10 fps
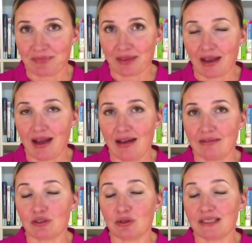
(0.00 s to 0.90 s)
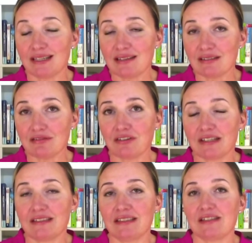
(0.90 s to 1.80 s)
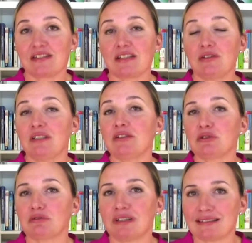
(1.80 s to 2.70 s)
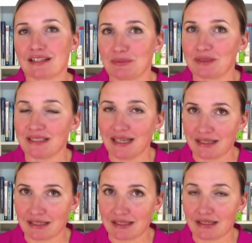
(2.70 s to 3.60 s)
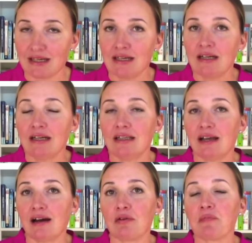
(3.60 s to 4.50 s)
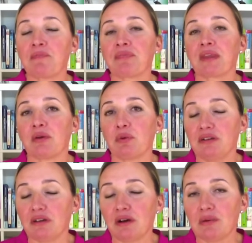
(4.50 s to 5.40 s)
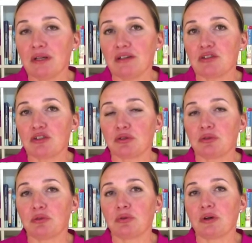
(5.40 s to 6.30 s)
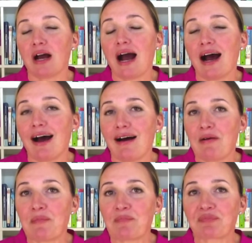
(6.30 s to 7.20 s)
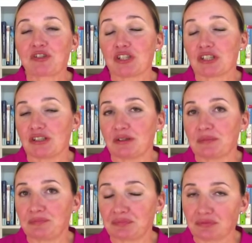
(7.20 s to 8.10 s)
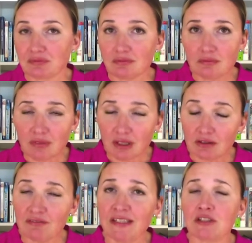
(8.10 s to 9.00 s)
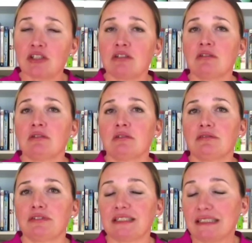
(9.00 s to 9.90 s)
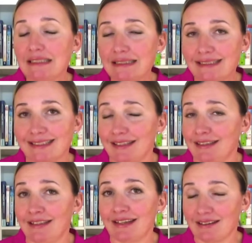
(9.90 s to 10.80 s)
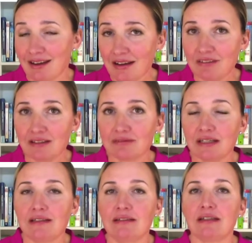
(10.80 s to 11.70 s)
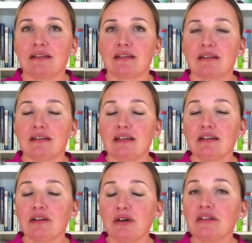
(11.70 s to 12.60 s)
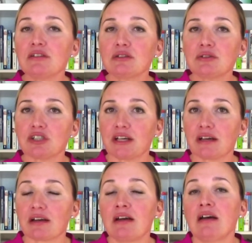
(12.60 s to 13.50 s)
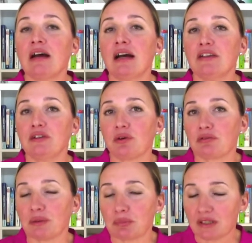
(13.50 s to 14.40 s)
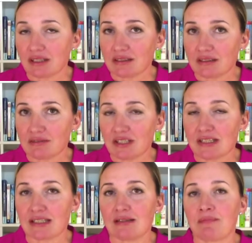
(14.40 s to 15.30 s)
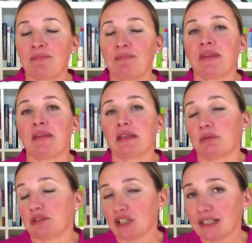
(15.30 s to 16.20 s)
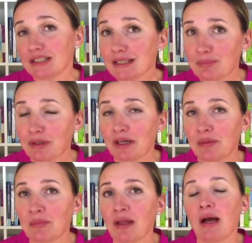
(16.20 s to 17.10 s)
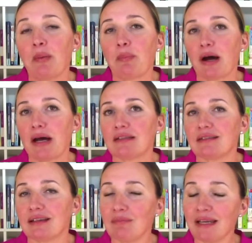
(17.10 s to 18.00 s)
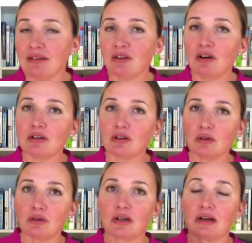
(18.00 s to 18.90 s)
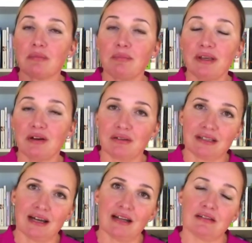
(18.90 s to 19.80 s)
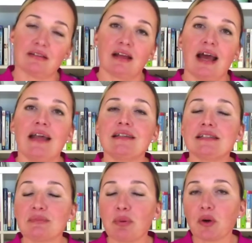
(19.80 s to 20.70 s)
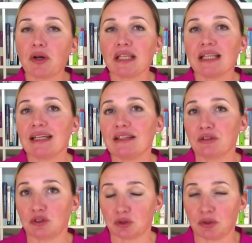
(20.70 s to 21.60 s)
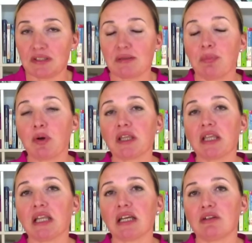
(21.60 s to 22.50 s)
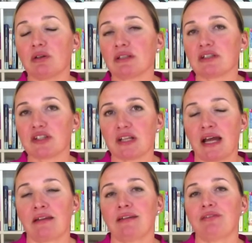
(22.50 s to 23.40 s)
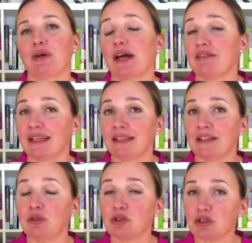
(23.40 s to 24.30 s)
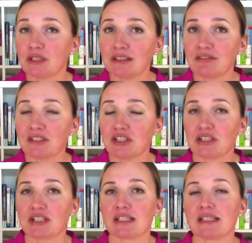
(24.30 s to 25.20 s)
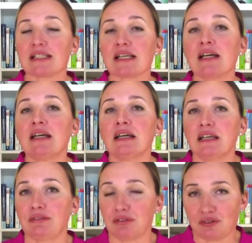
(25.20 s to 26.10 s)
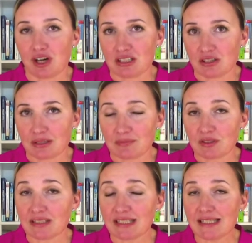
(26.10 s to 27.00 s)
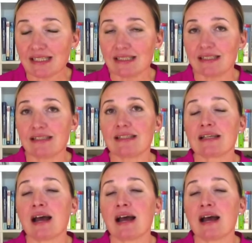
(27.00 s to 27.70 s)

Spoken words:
And to identify this, you need to run some tests. Now, when you're going to just a conventional fertility clinic, an IVF clinic, they're going to check your reproductive system, they will check the sperm, but they may not look beyond that. And it's important that you do. It's important that you understand if you have any nutrient deficiencies, if you've got some toxicities.